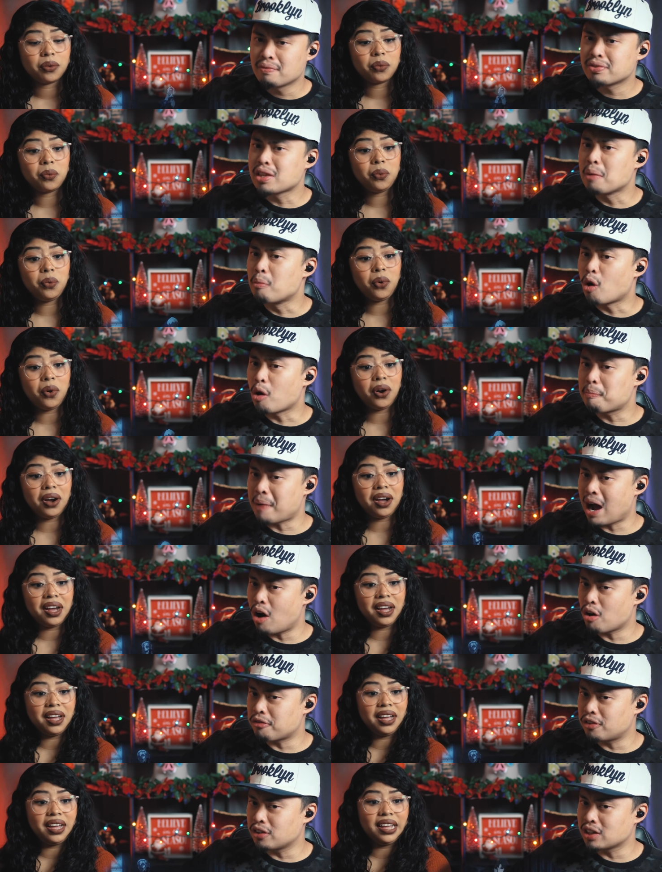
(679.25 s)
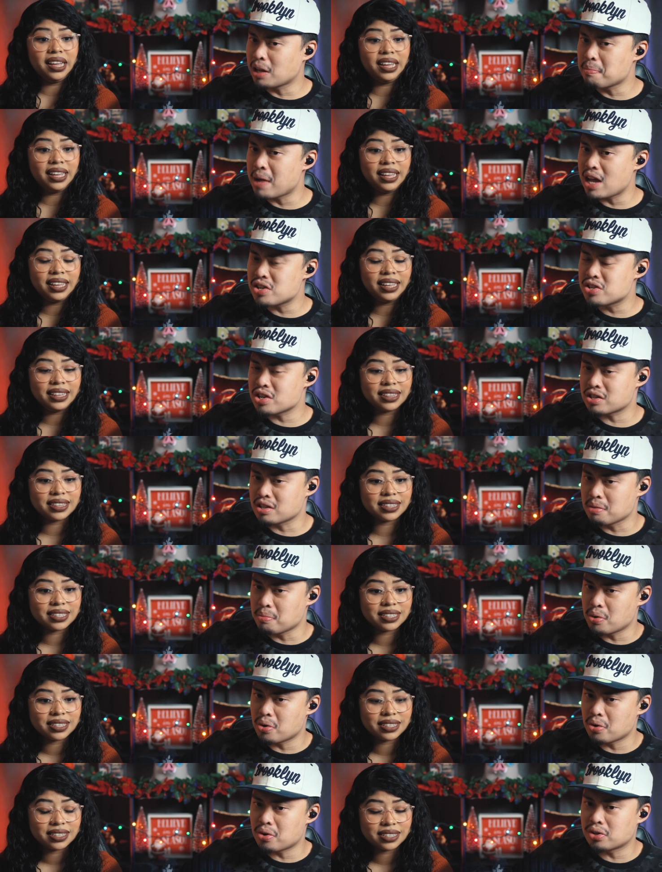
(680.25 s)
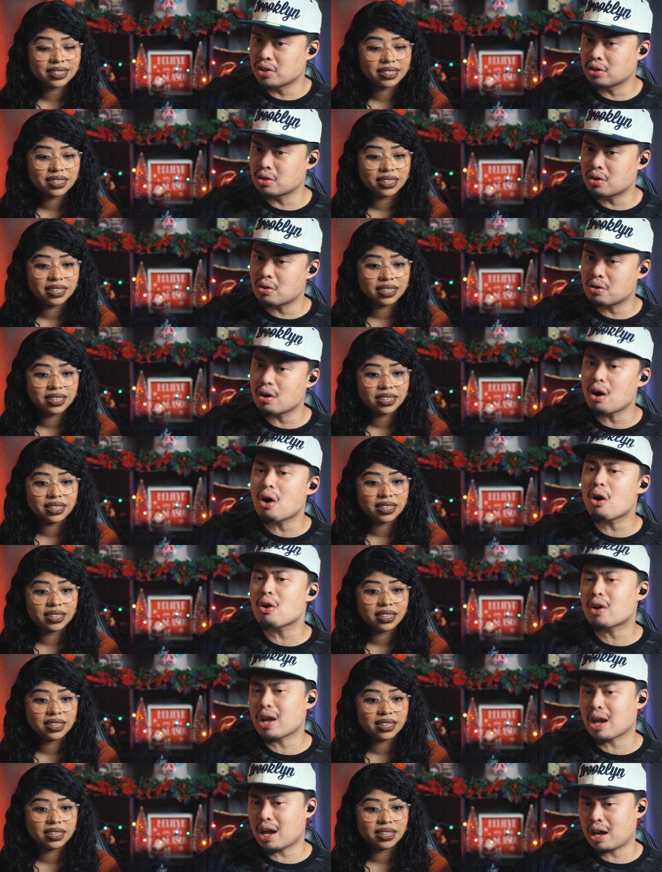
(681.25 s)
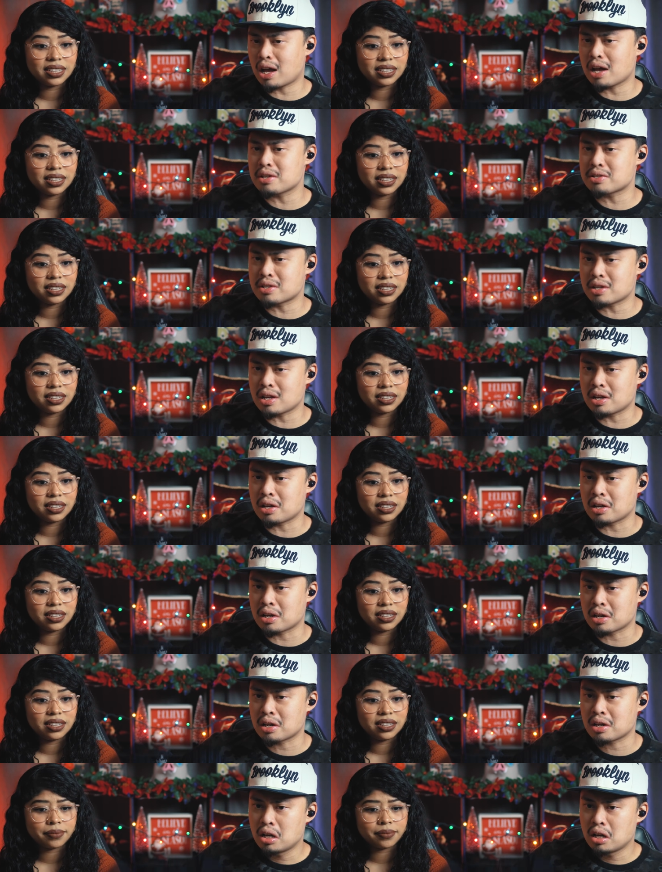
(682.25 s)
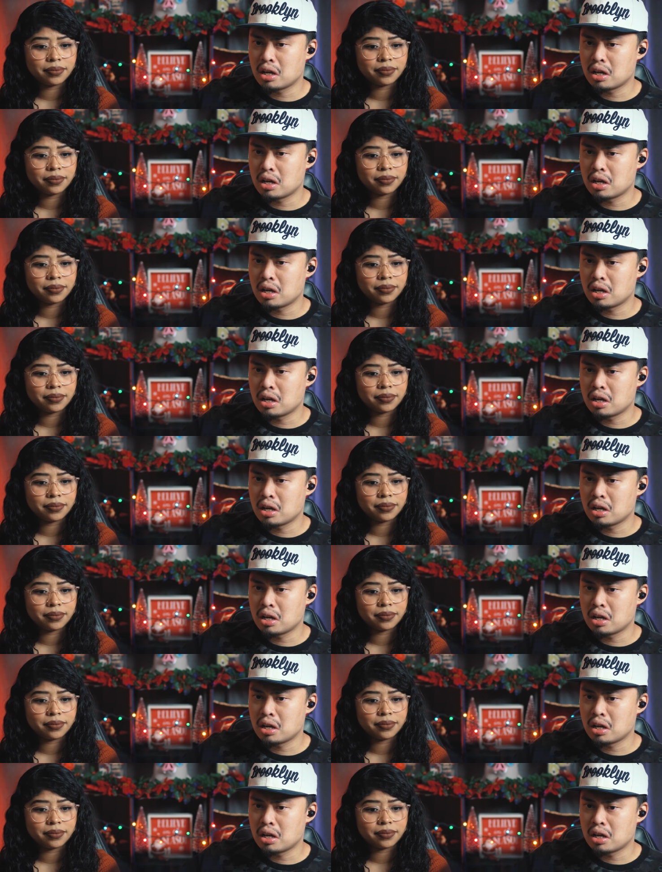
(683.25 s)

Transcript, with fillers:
Speaker 1: the more powerful the mages, the more they'll go. Okay, I see.